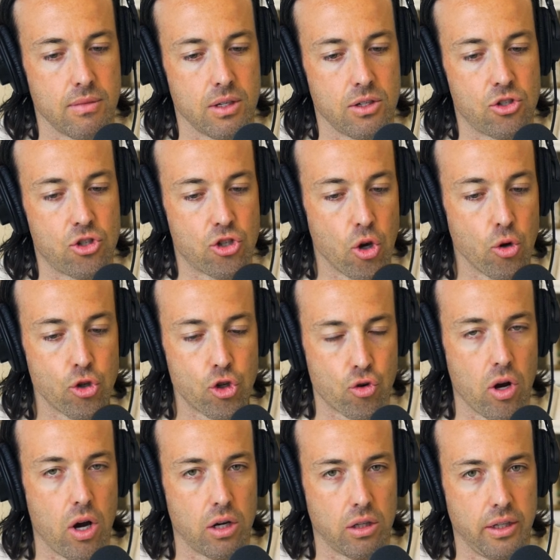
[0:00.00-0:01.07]
so
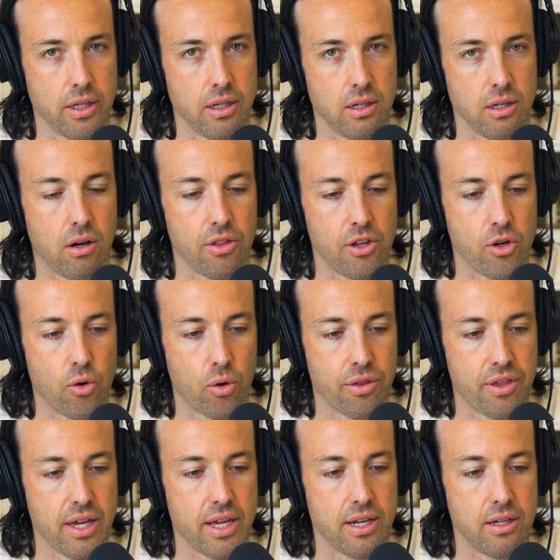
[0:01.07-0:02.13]
strongly on the North
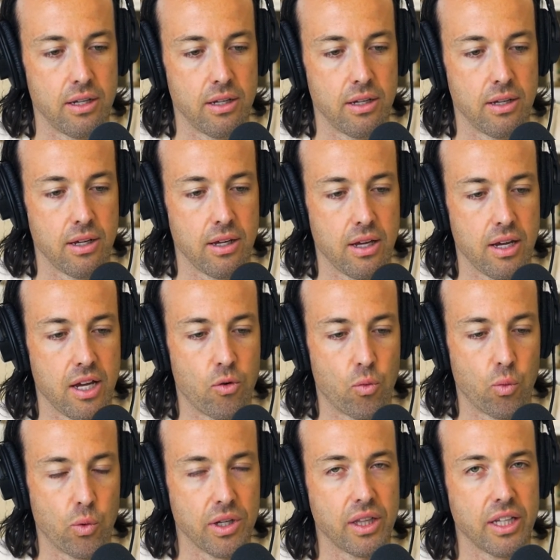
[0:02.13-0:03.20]
End and
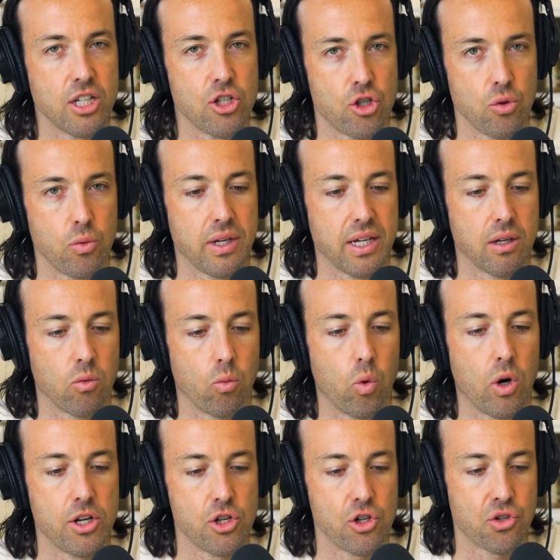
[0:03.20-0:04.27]
really doing
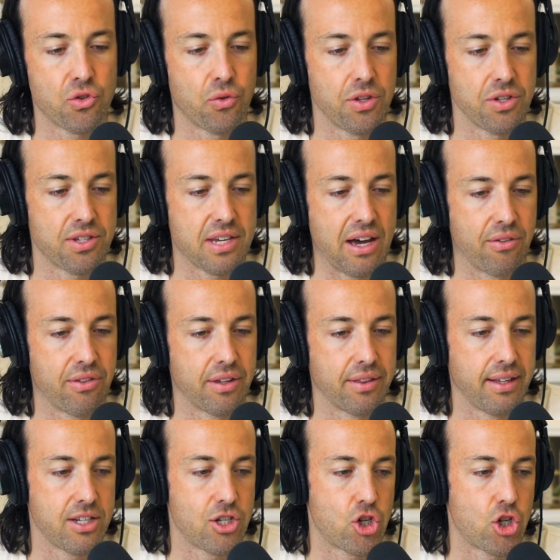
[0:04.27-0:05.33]
wonders for the South End.
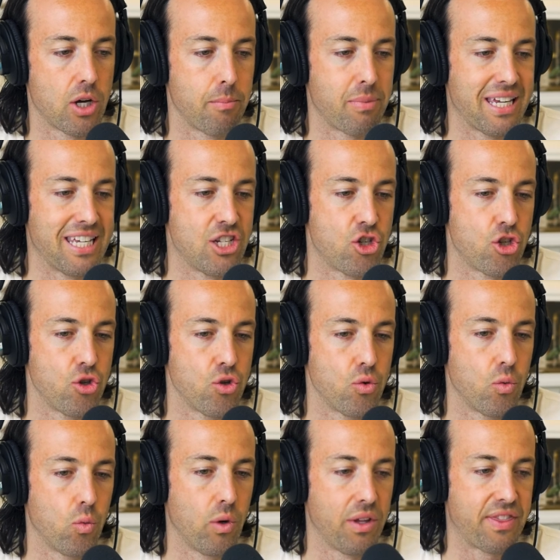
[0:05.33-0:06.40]
Let's jump into
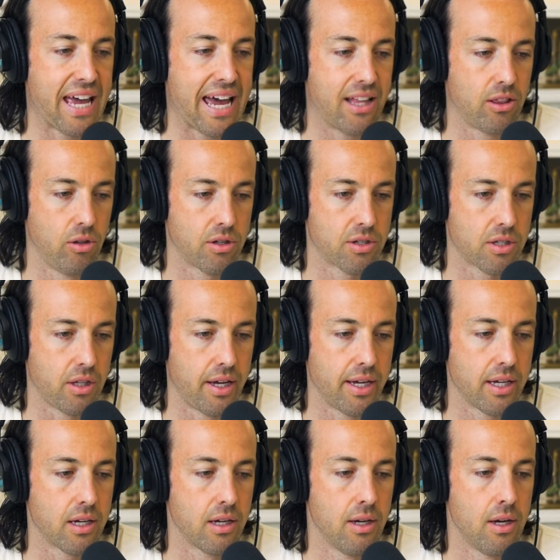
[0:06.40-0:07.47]
what that looks
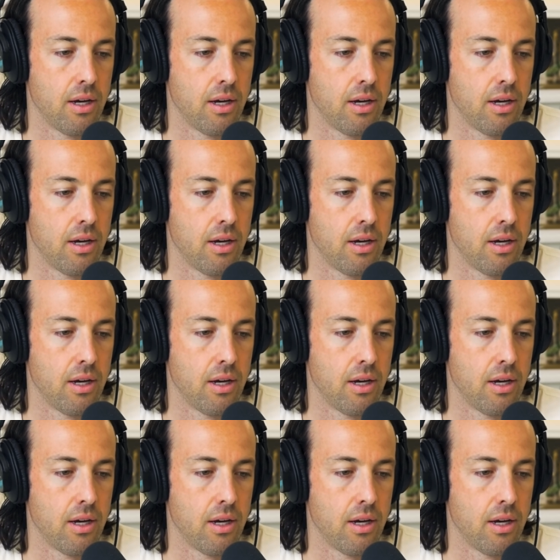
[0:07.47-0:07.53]
like.